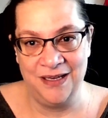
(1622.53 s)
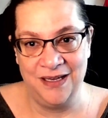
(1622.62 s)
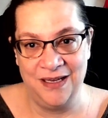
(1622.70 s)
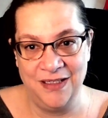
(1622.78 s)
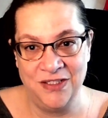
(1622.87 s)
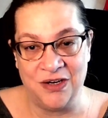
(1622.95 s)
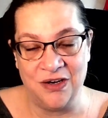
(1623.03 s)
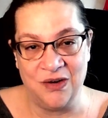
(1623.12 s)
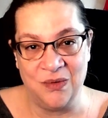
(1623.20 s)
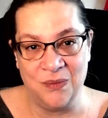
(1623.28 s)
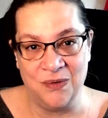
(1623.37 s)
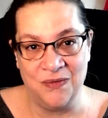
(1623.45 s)
darker
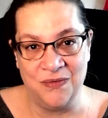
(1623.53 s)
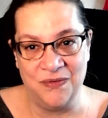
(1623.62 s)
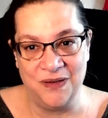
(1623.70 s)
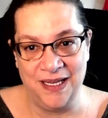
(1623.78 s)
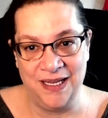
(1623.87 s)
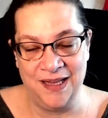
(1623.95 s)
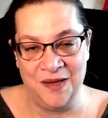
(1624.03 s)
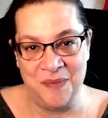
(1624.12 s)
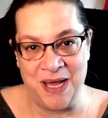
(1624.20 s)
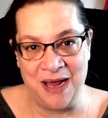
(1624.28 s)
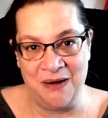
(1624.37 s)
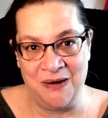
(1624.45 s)
wolf in the
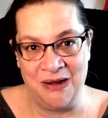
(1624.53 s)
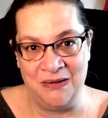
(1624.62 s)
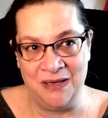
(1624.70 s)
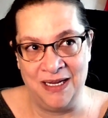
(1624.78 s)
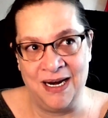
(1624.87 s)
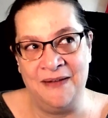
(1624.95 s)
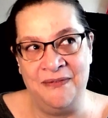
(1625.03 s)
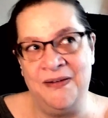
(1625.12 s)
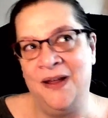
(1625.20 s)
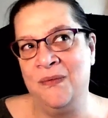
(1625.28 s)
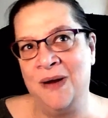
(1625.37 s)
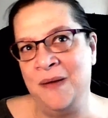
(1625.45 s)
background that I felt
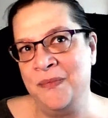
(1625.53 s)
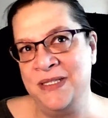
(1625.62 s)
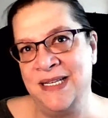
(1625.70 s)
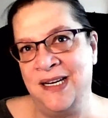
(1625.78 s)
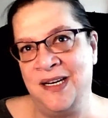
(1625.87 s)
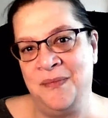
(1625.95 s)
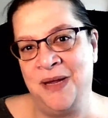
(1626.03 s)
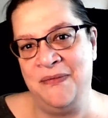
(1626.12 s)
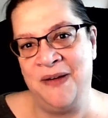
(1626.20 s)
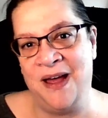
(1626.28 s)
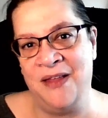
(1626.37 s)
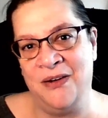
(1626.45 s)
represented my
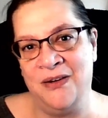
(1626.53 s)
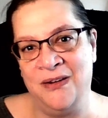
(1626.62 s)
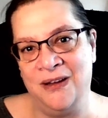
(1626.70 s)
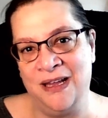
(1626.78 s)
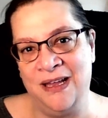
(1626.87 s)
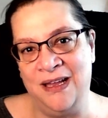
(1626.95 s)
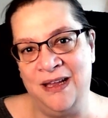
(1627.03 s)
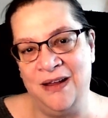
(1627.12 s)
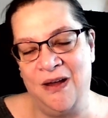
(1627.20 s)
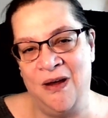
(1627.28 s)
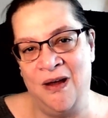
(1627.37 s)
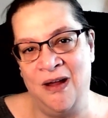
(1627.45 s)
father looking
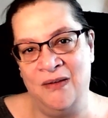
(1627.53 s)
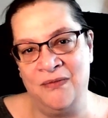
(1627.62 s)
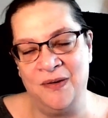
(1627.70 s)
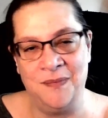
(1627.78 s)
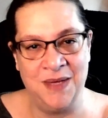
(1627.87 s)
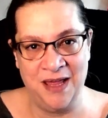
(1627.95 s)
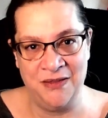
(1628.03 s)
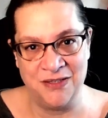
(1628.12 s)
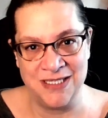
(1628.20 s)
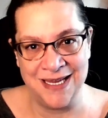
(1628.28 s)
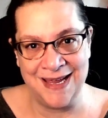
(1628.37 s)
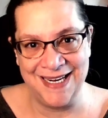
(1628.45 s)
on from the other
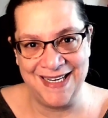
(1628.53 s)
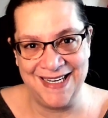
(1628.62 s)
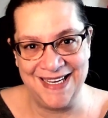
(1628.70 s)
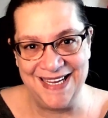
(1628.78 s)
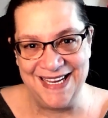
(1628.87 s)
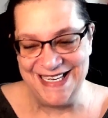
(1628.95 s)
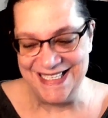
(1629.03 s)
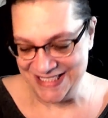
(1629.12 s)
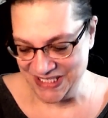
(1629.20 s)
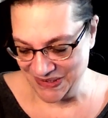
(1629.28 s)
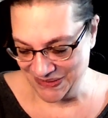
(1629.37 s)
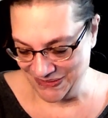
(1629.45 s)
side.
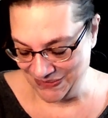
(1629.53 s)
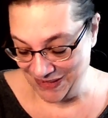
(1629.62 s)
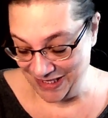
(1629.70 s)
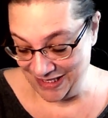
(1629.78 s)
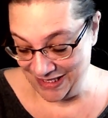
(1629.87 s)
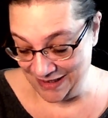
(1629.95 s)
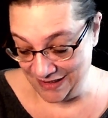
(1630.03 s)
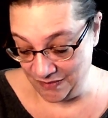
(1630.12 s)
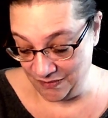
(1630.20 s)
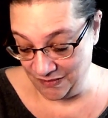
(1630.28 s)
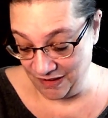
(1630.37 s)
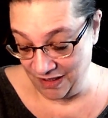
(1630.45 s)

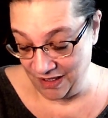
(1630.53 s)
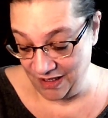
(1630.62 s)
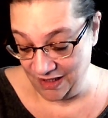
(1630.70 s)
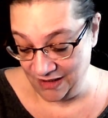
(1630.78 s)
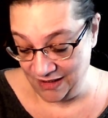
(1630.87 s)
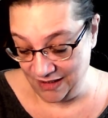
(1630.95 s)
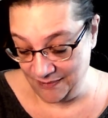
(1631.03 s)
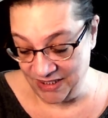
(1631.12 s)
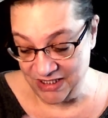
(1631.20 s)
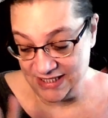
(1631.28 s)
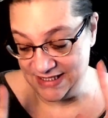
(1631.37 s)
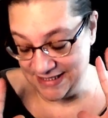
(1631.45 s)
So let me
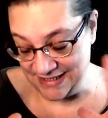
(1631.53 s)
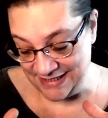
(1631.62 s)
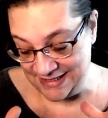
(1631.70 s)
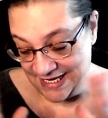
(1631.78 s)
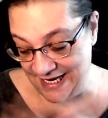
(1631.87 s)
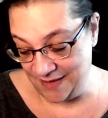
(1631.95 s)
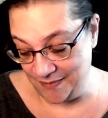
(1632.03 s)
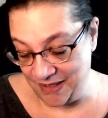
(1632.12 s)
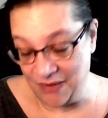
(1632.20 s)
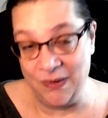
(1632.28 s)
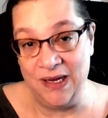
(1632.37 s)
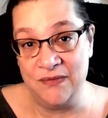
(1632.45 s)
just say, by
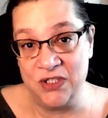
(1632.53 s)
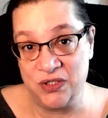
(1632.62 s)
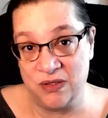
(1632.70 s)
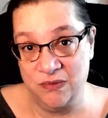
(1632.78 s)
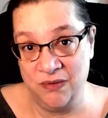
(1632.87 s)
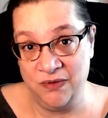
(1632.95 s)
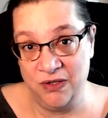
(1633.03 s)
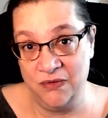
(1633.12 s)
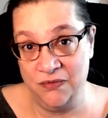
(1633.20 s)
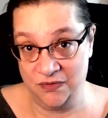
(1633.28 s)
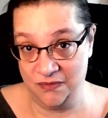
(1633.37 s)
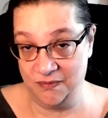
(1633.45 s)
way of a short review
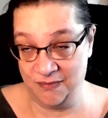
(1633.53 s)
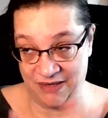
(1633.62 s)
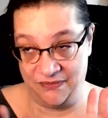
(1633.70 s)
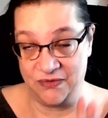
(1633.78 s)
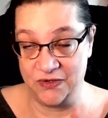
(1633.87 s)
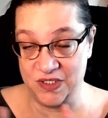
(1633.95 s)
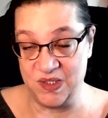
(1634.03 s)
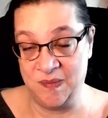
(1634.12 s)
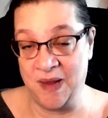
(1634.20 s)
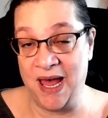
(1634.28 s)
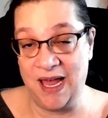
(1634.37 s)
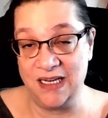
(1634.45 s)
for my first
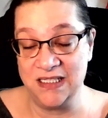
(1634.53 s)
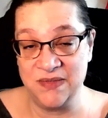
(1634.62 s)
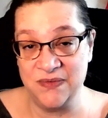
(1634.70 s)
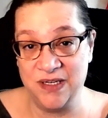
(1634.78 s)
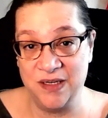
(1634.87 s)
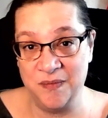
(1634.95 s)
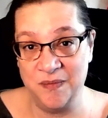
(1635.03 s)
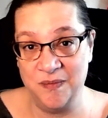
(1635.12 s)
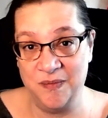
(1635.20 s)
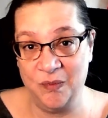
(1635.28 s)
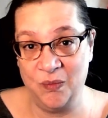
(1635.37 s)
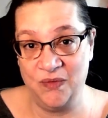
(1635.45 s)
box from
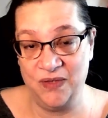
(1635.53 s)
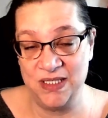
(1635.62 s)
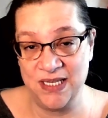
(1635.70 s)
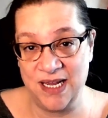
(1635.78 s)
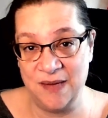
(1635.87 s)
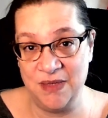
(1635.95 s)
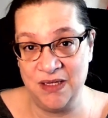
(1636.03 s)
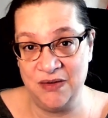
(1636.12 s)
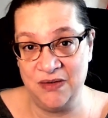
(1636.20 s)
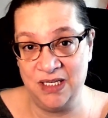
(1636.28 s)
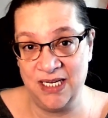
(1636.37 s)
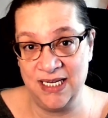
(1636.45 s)
Wolf in Time, the
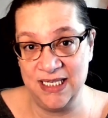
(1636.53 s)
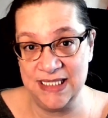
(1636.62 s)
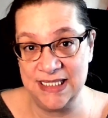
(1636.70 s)
Lunalux,